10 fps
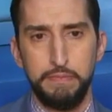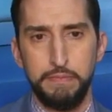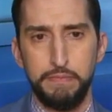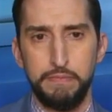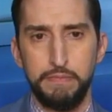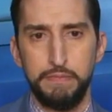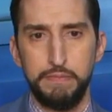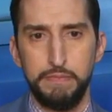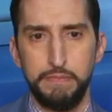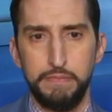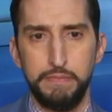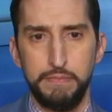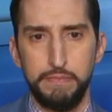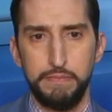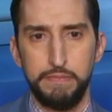
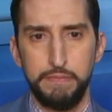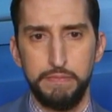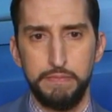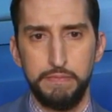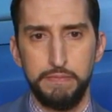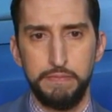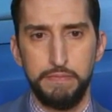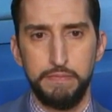(silent)